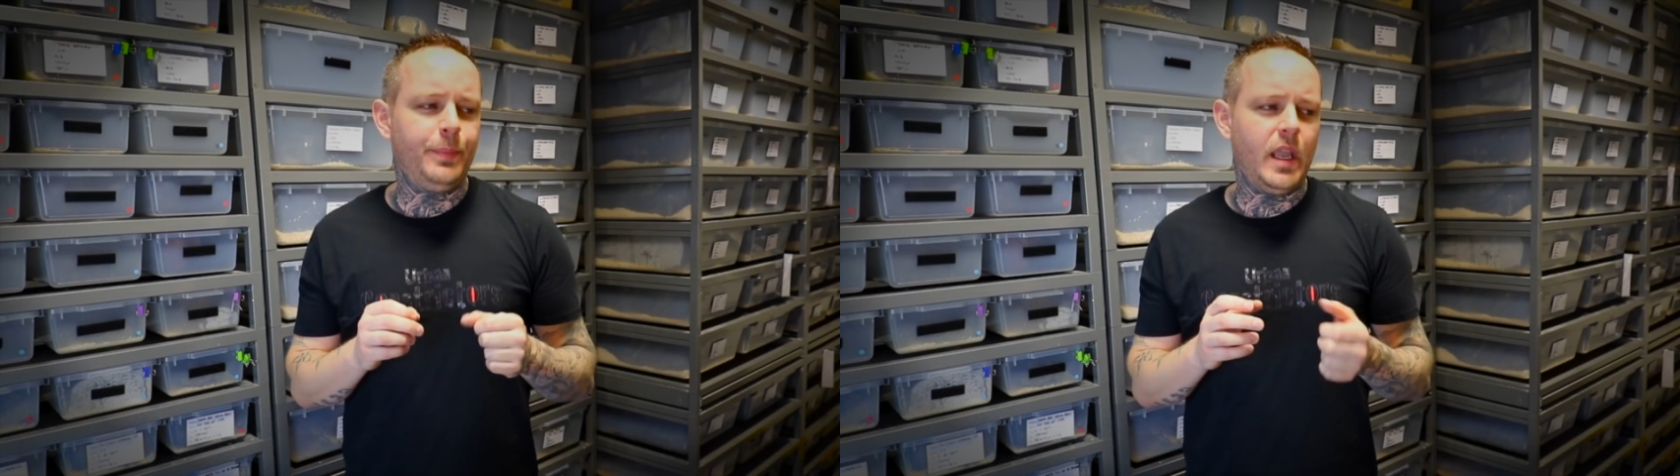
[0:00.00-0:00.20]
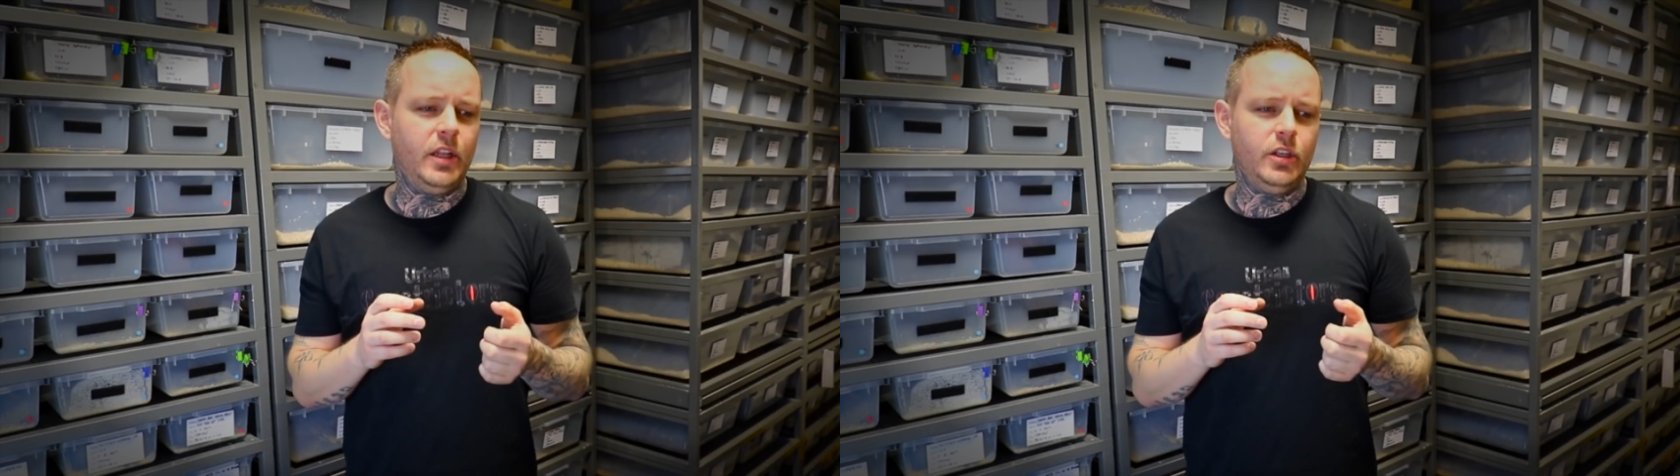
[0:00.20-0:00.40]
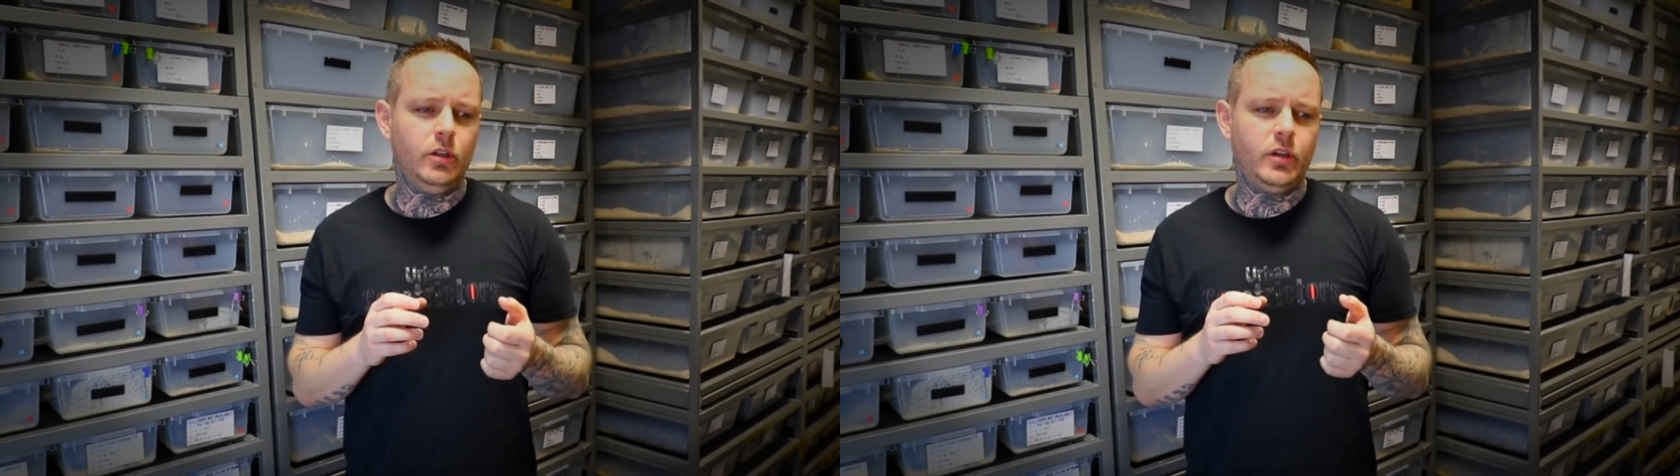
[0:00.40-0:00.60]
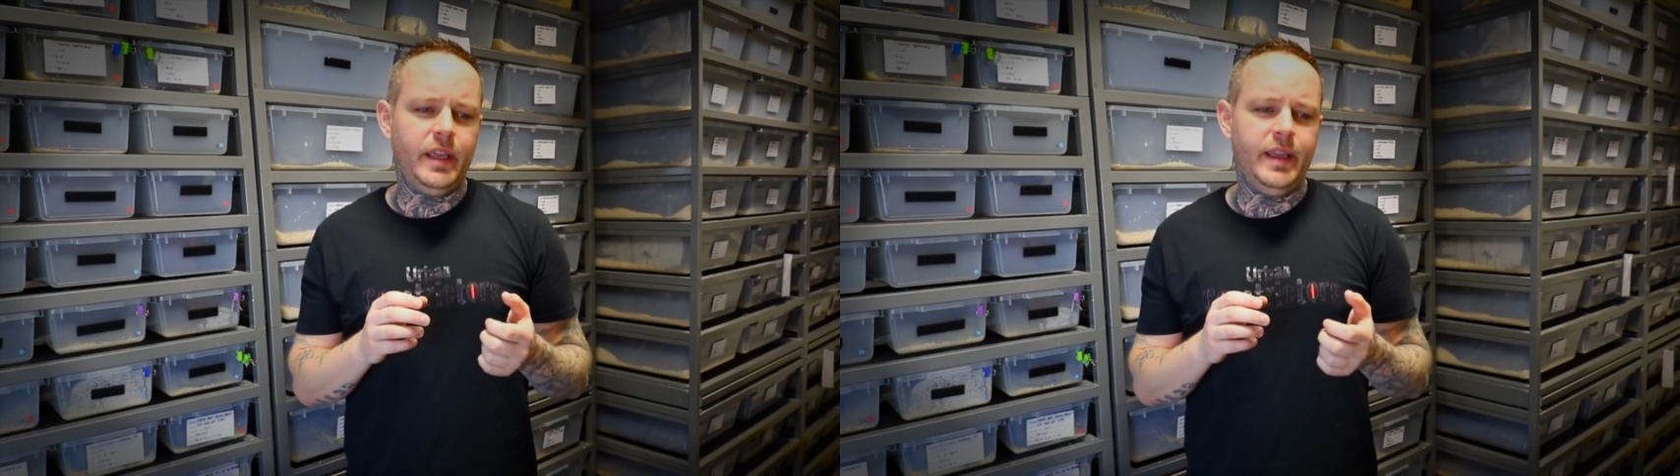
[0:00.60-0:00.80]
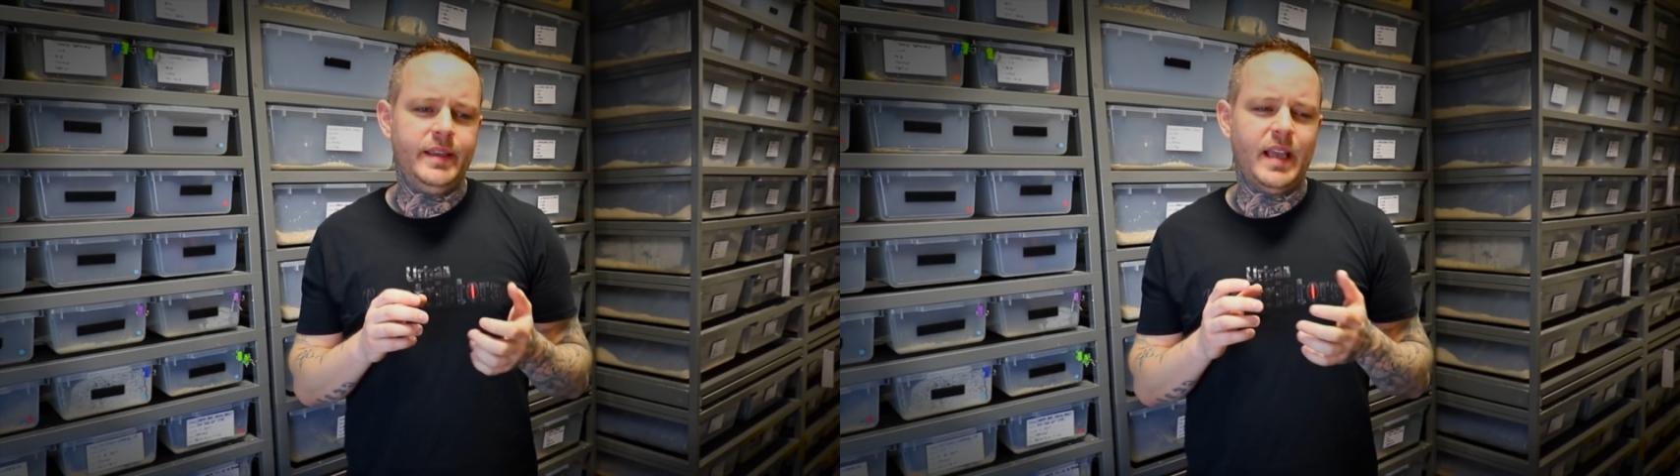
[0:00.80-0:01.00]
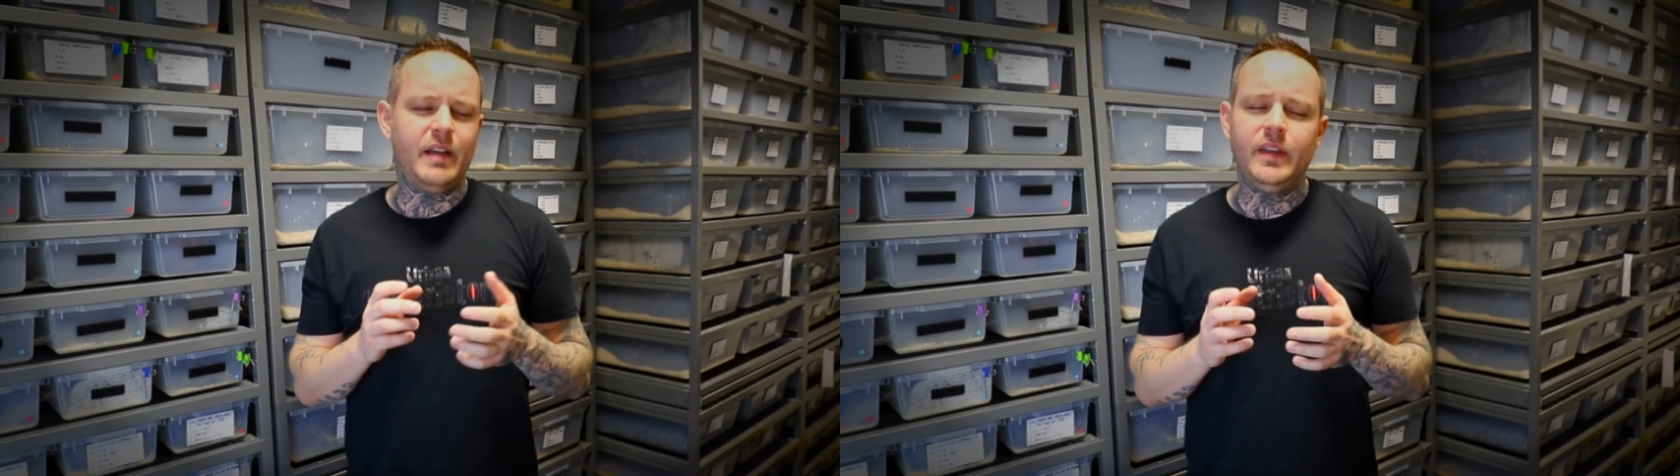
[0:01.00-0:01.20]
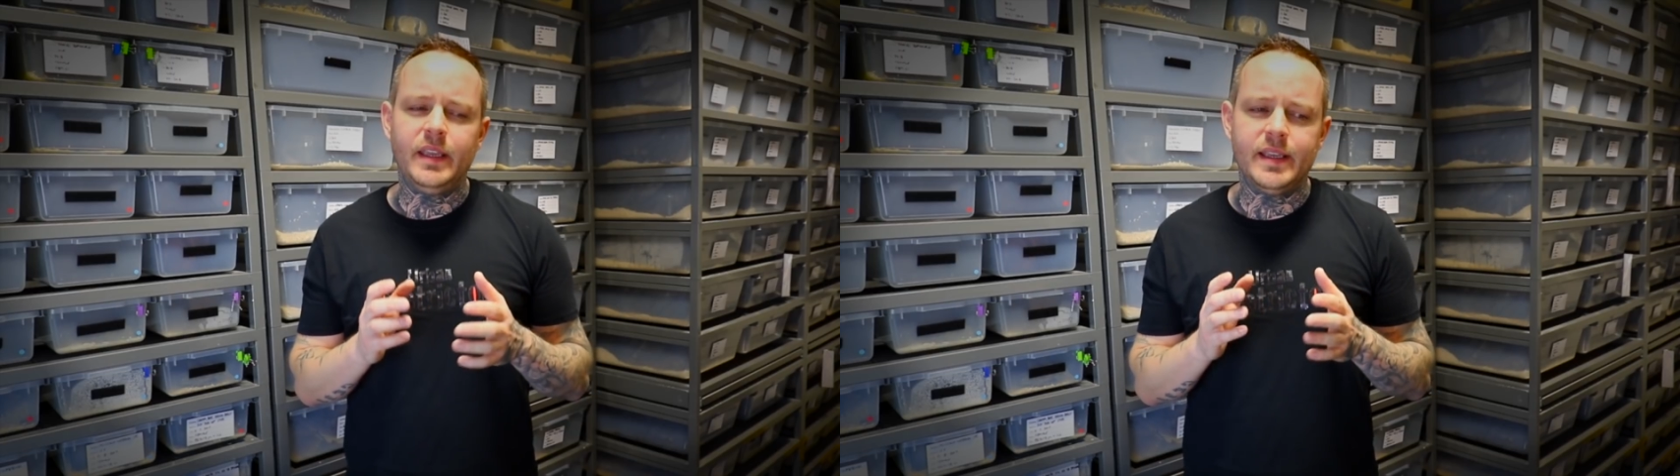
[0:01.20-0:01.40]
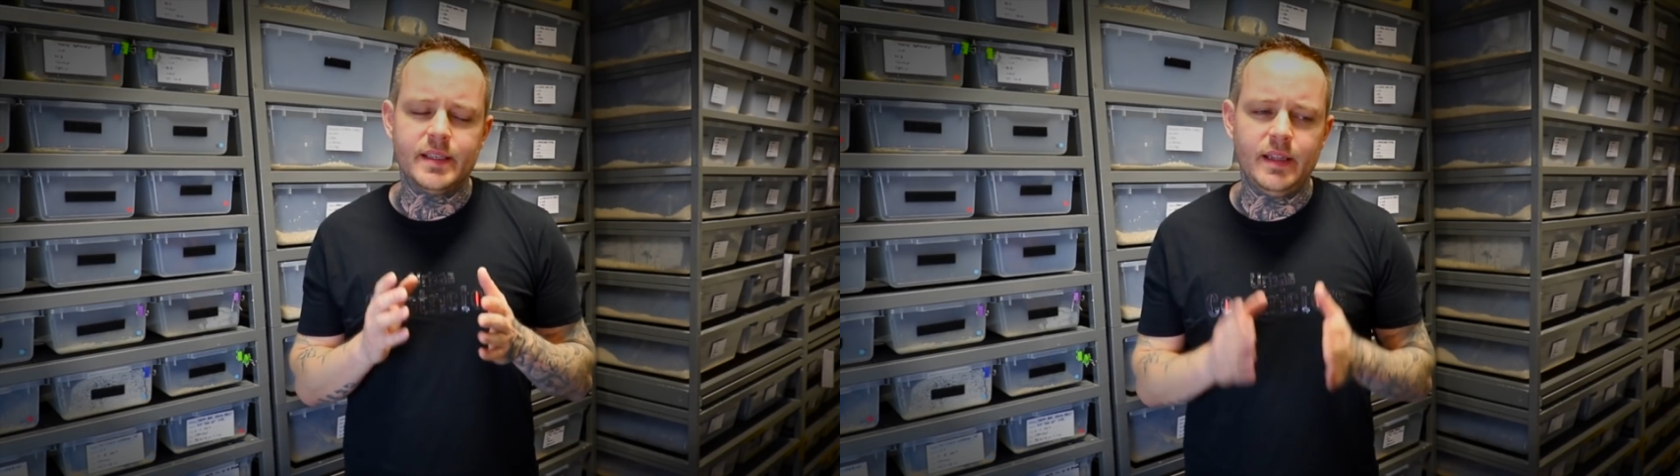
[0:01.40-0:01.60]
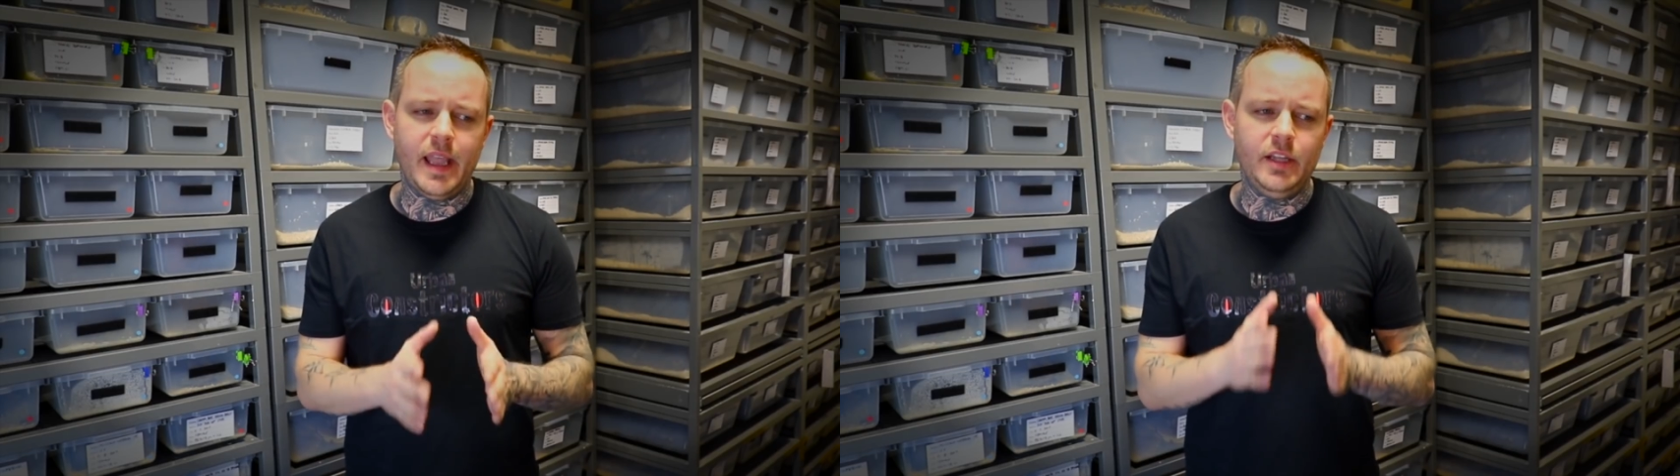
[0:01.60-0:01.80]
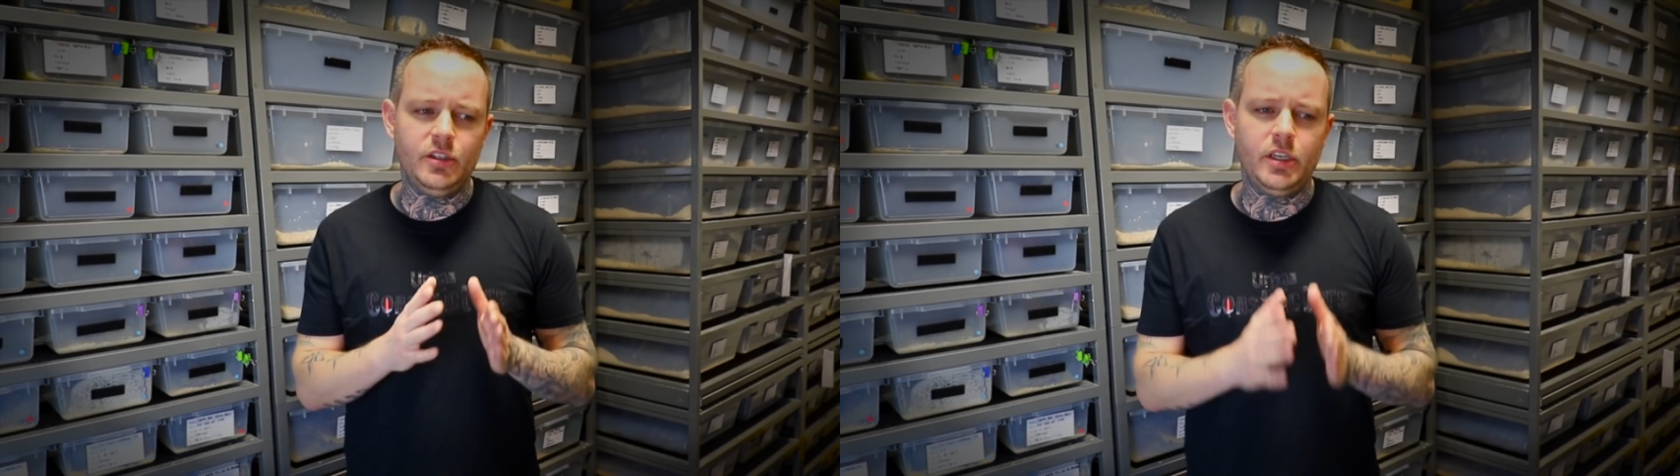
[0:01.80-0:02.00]
and you look at his, I think it's an
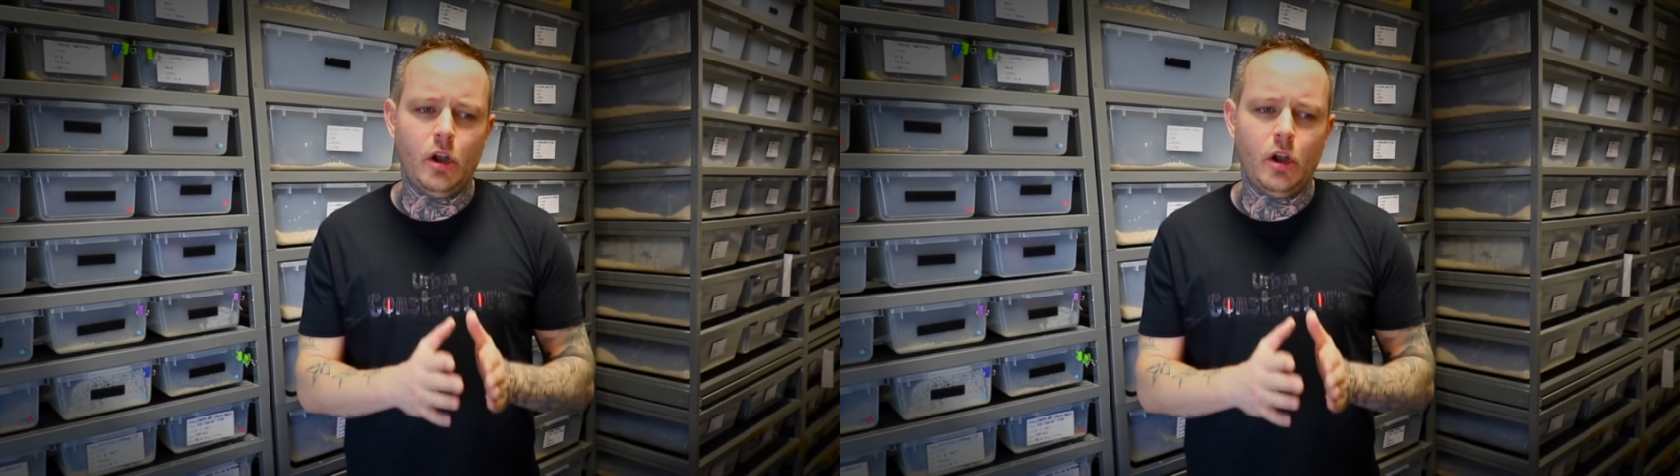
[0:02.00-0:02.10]
NG